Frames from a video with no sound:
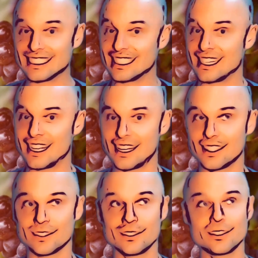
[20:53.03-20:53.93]

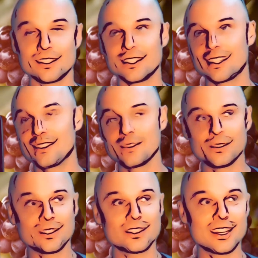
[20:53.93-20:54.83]
I don't even
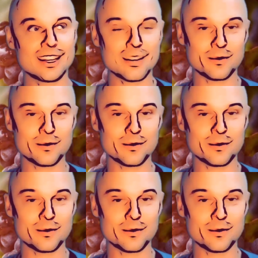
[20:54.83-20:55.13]
want to say that,